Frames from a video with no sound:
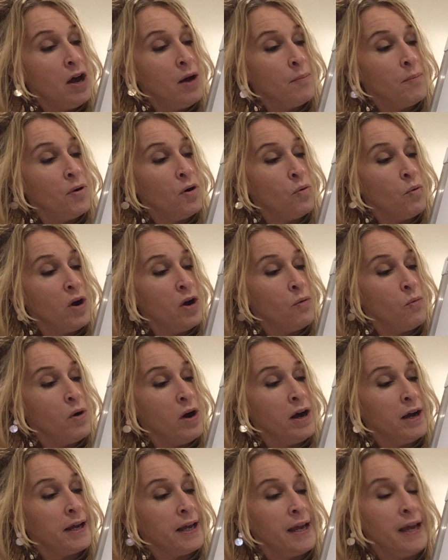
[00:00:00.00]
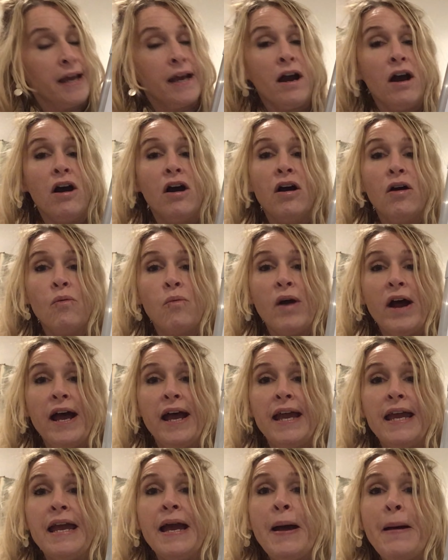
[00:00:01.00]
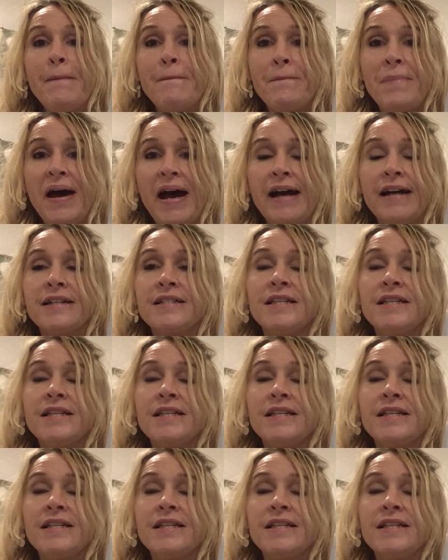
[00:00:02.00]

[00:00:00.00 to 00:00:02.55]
but we're working our way back.